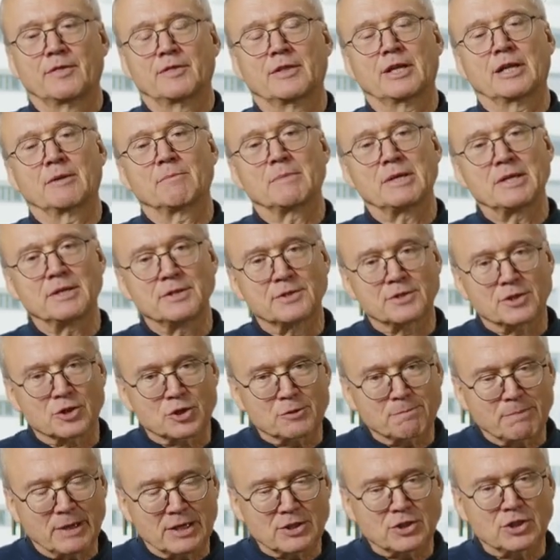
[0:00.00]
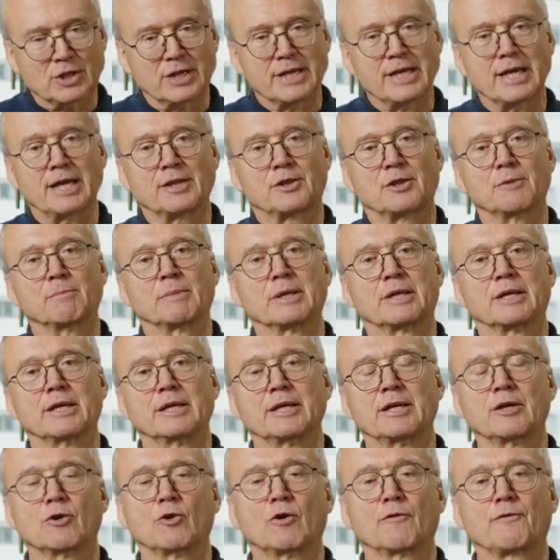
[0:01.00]
That means especially at the
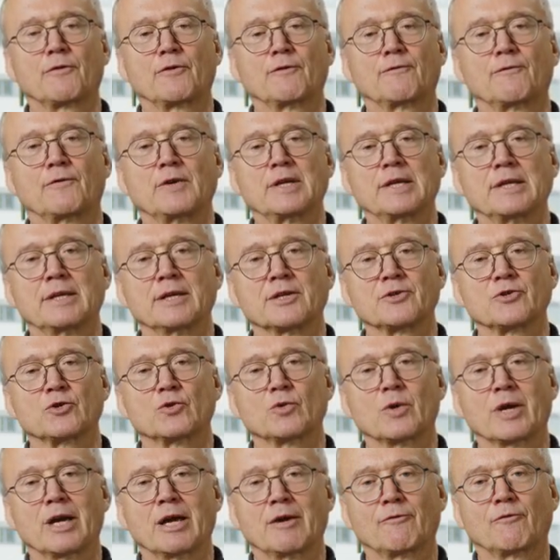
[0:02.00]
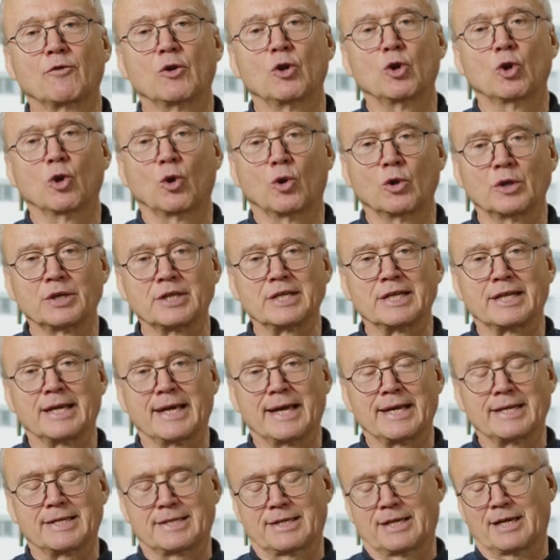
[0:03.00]
beginning of the feeders you have long
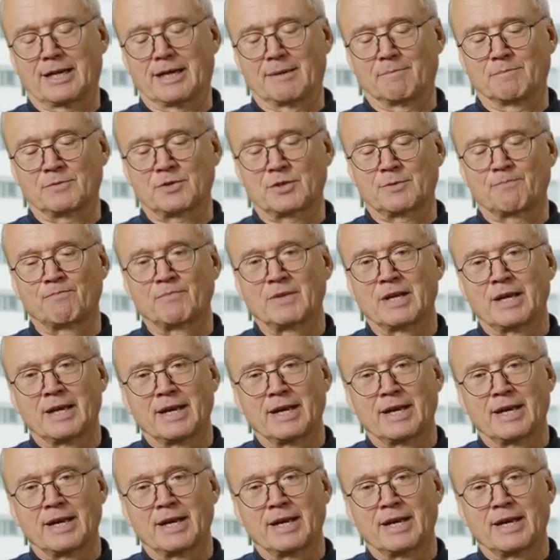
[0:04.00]
delay times.